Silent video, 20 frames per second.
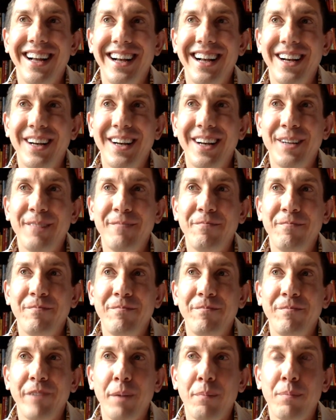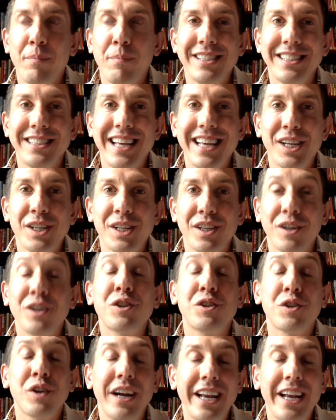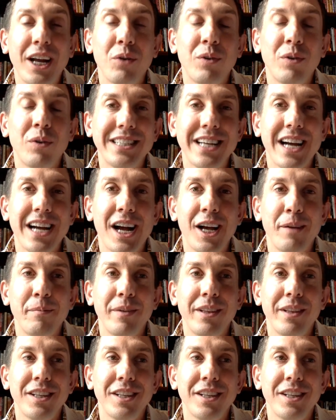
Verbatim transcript: um, a presentation or training one time,